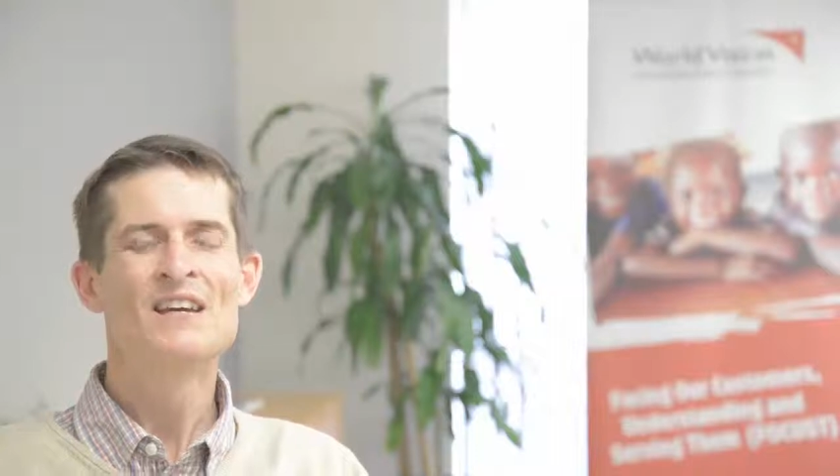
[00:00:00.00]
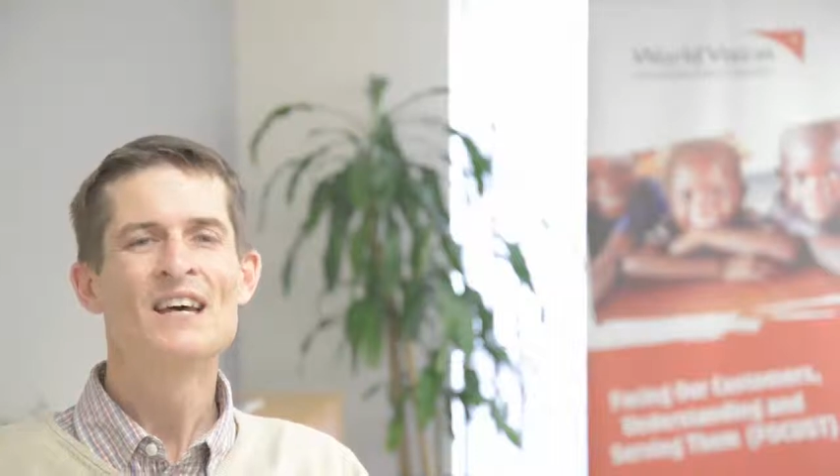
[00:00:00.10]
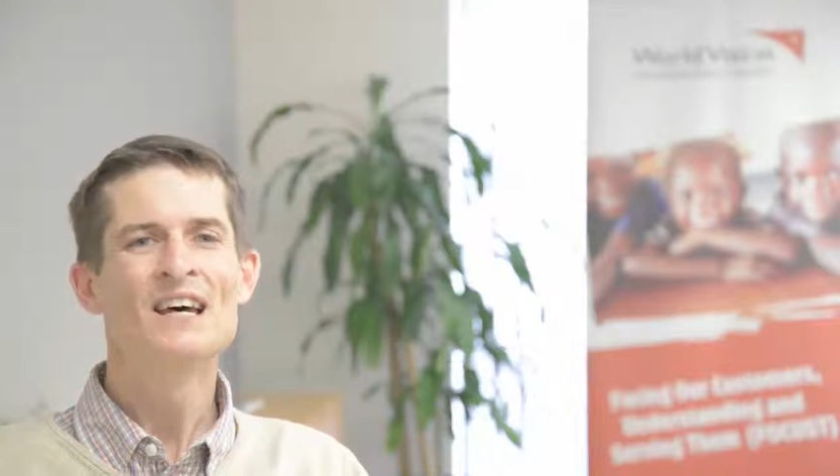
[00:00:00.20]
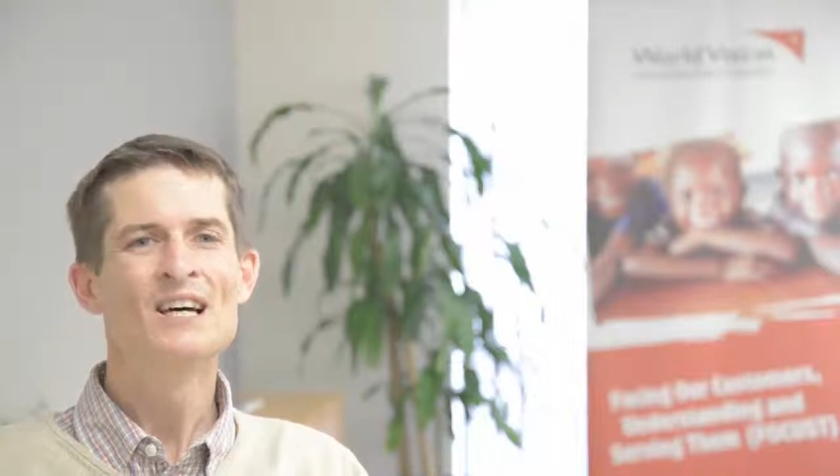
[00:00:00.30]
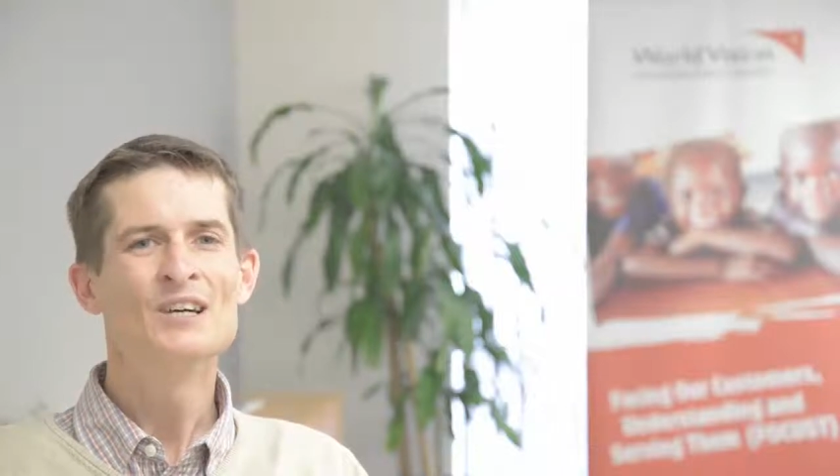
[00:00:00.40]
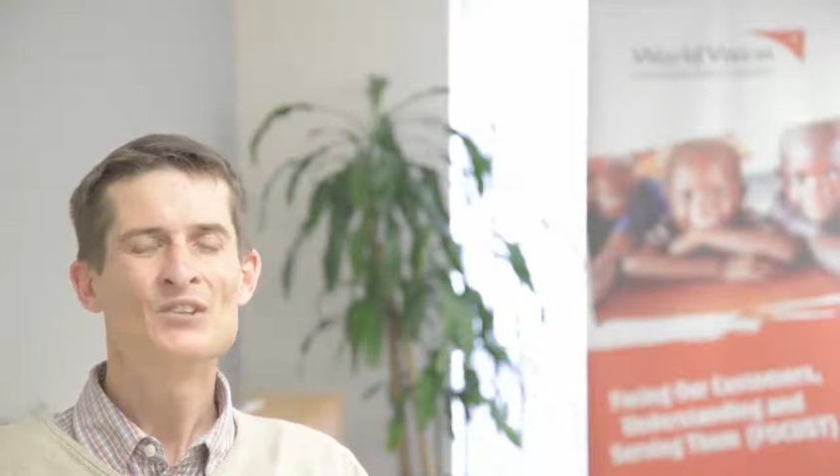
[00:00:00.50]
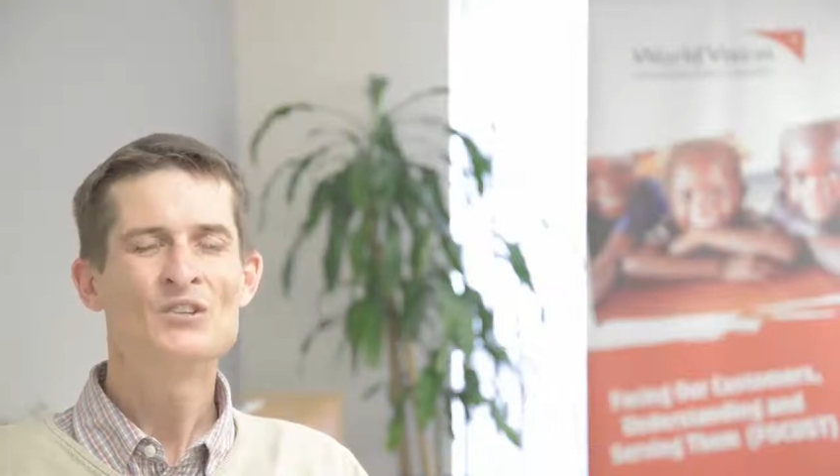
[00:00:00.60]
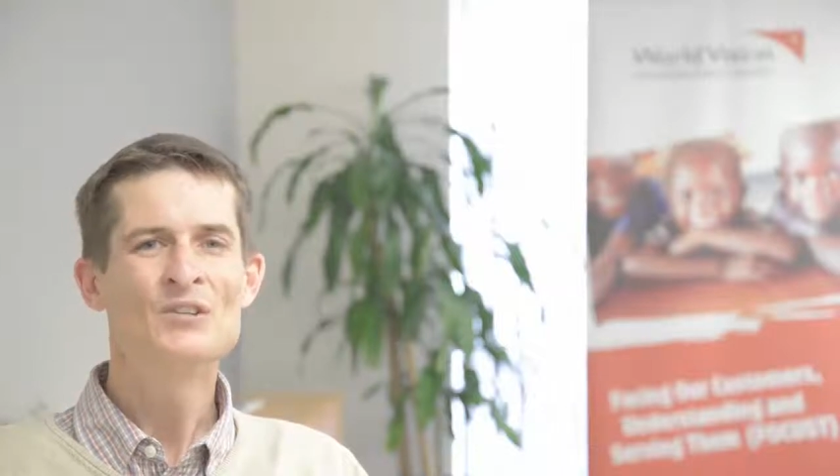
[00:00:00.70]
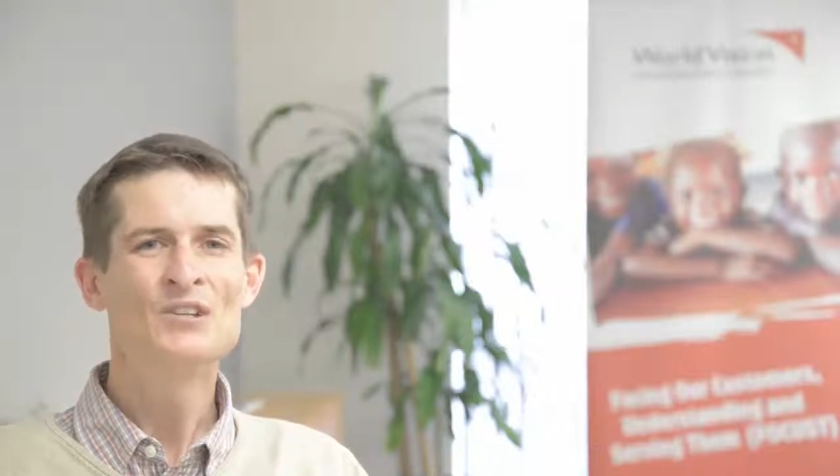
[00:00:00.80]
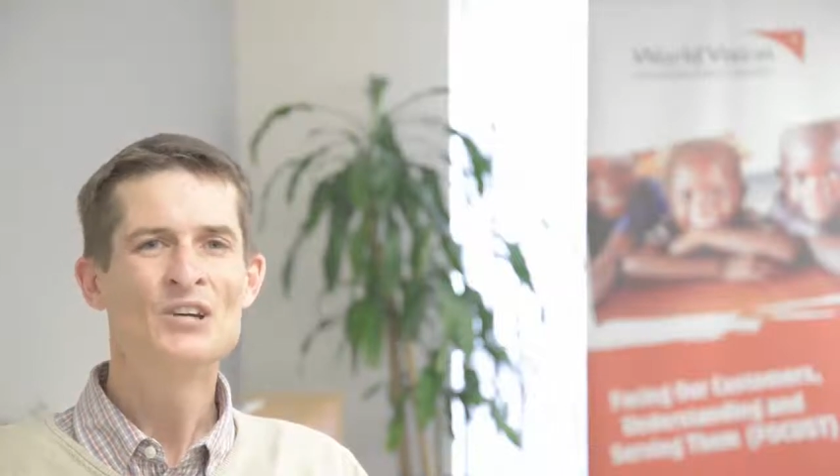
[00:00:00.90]

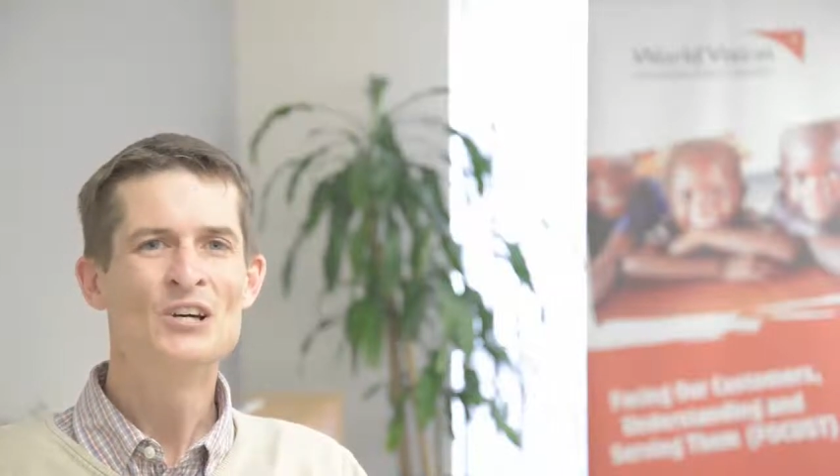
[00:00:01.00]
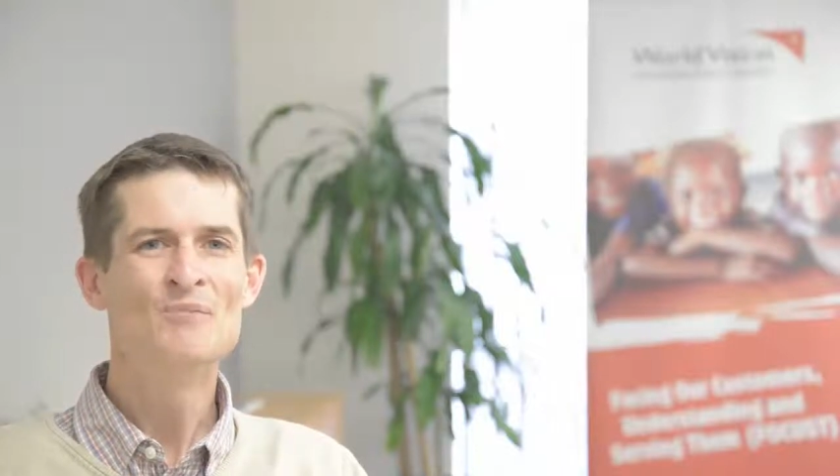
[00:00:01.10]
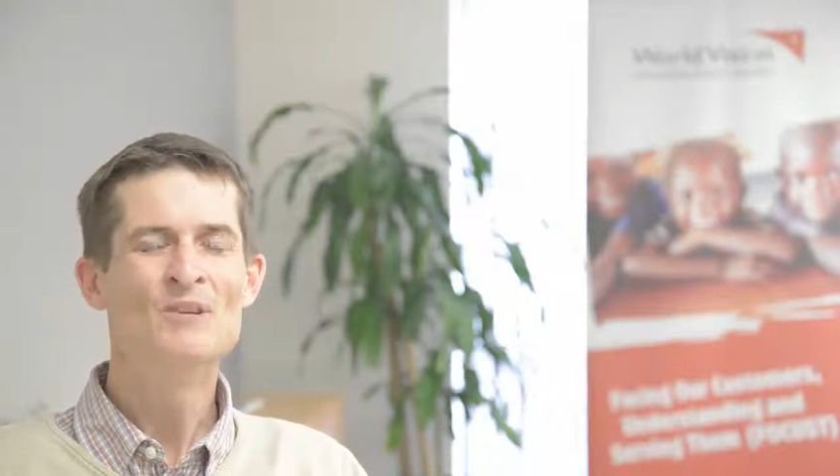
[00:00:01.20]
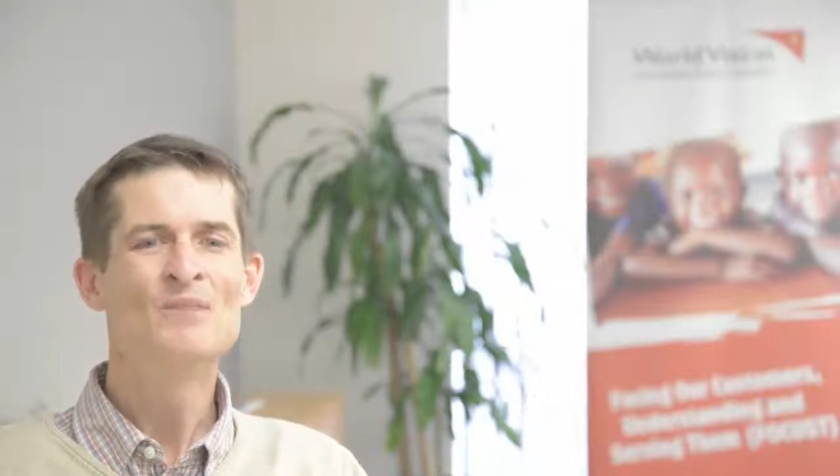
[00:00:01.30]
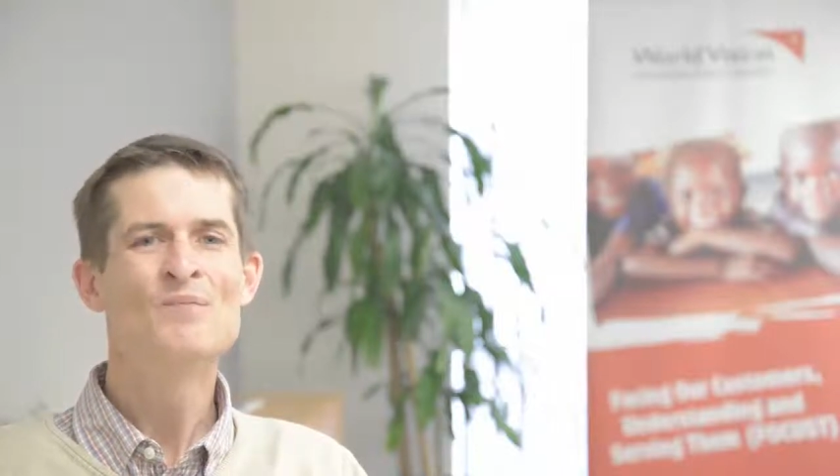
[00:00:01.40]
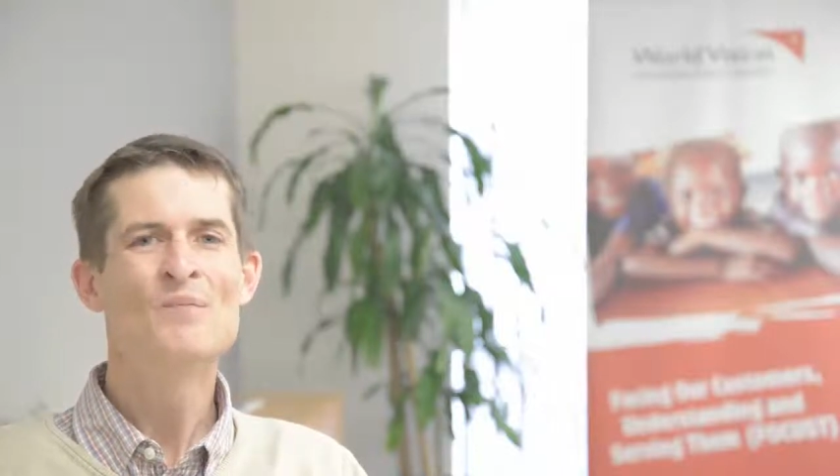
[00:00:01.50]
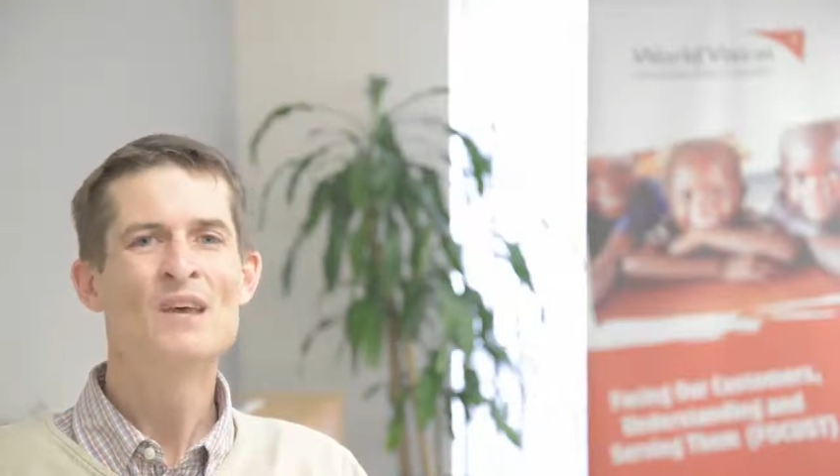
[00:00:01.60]
to determine